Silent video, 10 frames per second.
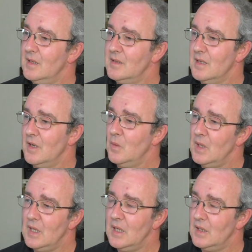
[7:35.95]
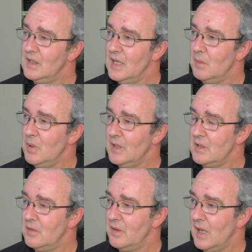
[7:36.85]
So uh, yeah, I'll probably
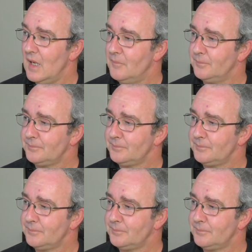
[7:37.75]
do that.